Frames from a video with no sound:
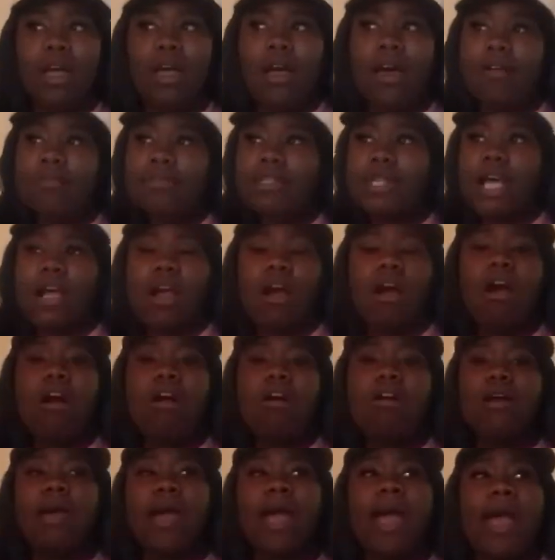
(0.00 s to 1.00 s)
I was like,
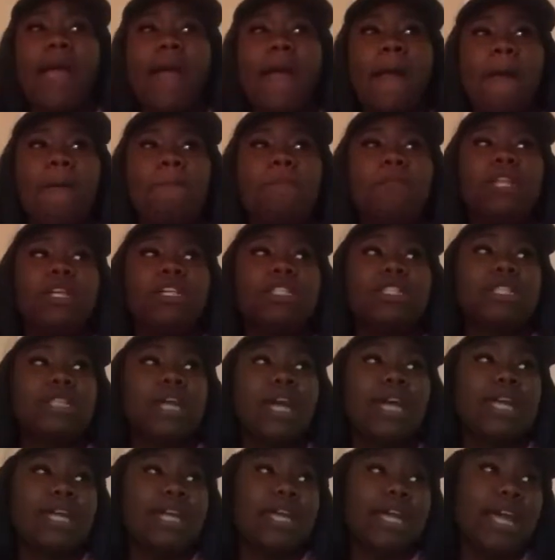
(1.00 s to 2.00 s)
oh, okay. And then she's
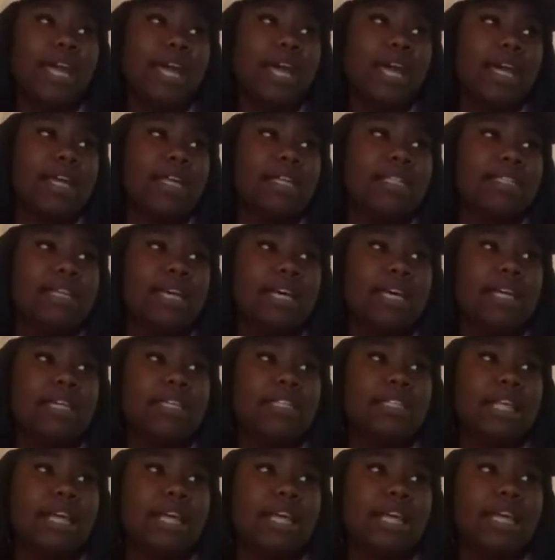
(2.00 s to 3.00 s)
like, yeah, he
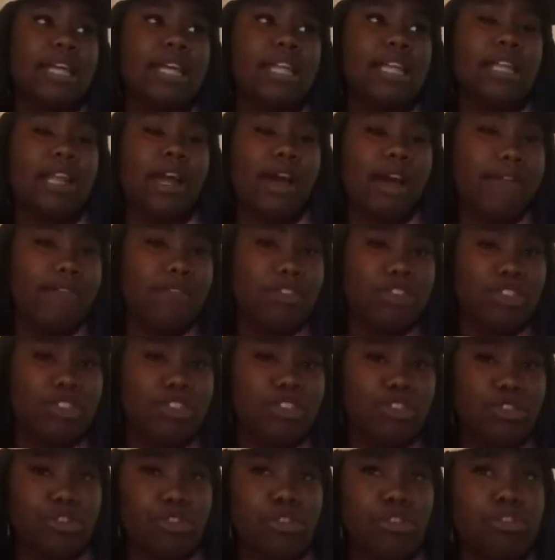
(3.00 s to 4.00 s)
says, like, he loves
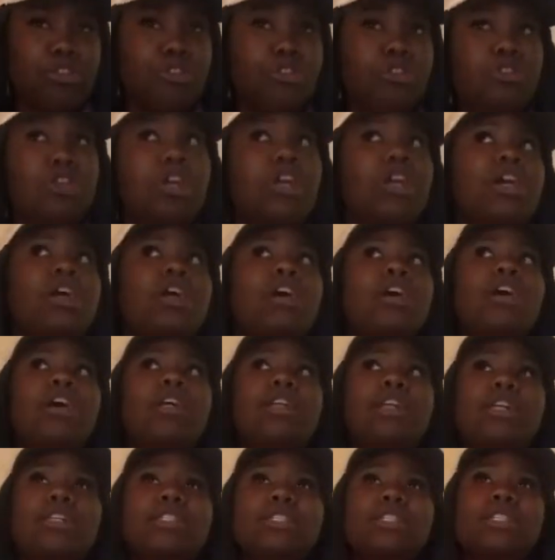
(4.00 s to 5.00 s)
you,
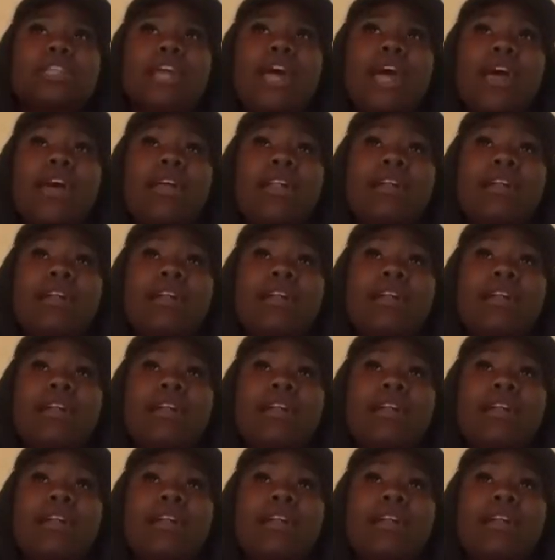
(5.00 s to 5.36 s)
this and that.